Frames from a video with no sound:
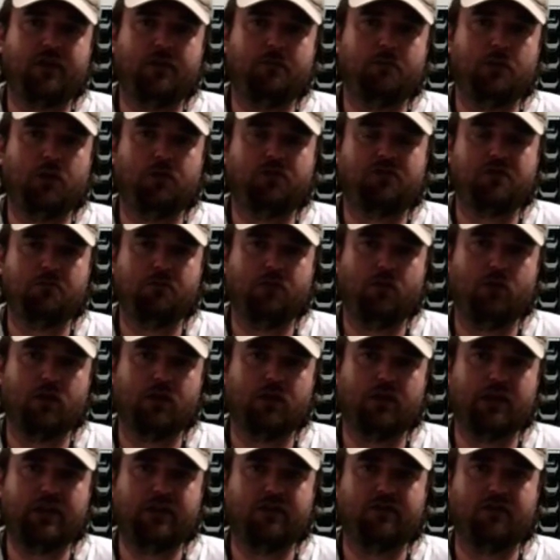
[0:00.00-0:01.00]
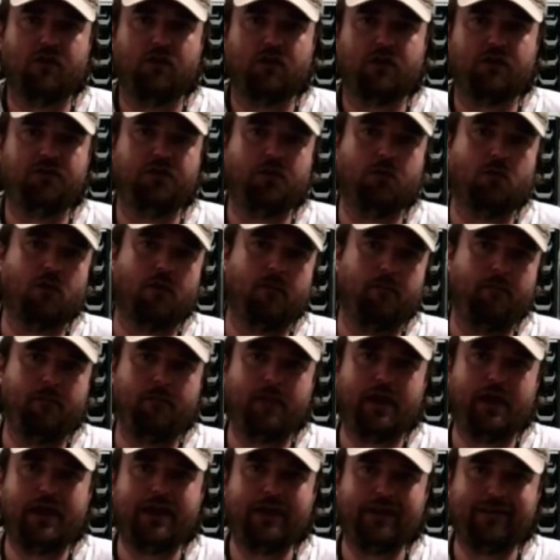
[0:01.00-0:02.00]
and most importantly, as long as you are
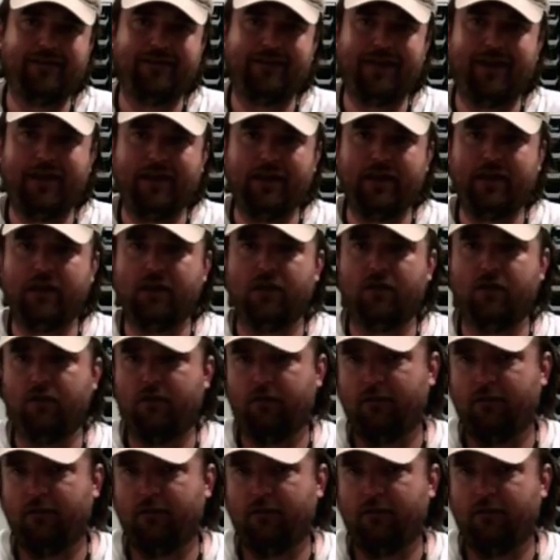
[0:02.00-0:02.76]
maintaining